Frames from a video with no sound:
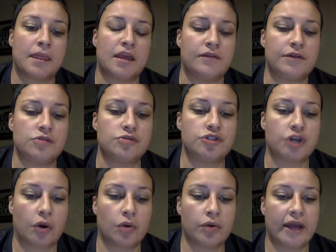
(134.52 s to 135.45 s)
If you
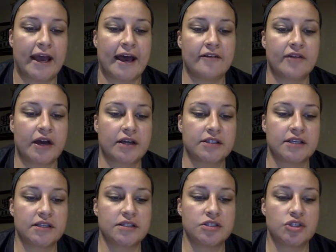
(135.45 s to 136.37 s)
don't have
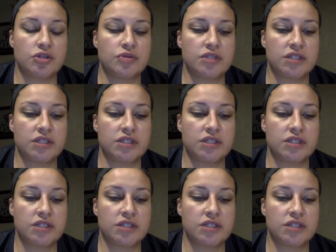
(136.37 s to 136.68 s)
access to